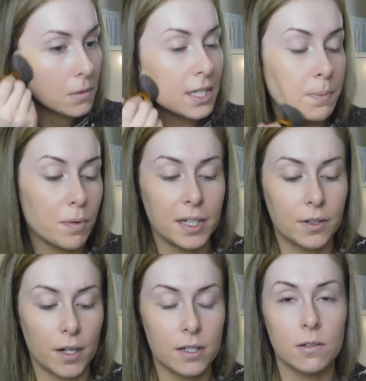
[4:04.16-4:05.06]
it's pretty
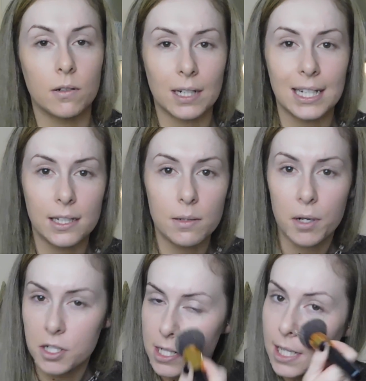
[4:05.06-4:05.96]
gross not cleaning your
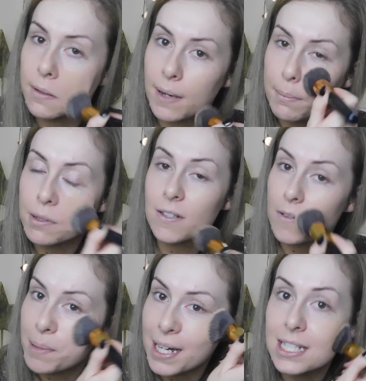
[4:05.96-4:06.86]
brushes anyway because of
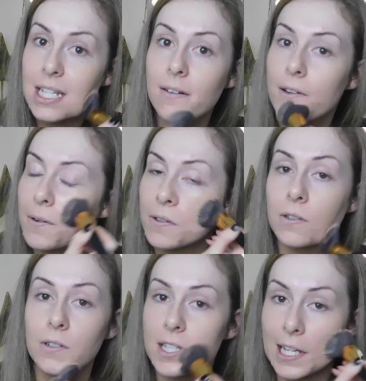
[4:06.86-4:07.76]
the bacteria on
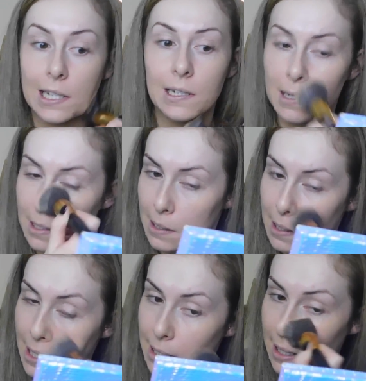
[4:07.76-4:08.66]
your skin,
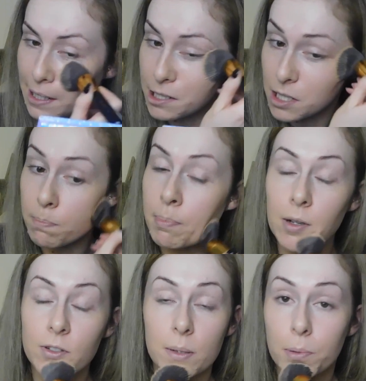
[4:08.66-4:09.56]
and it just
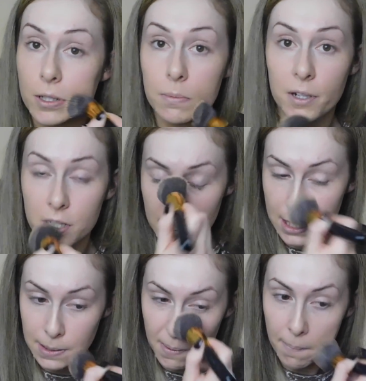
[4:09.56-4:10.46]
builds up on your brushes.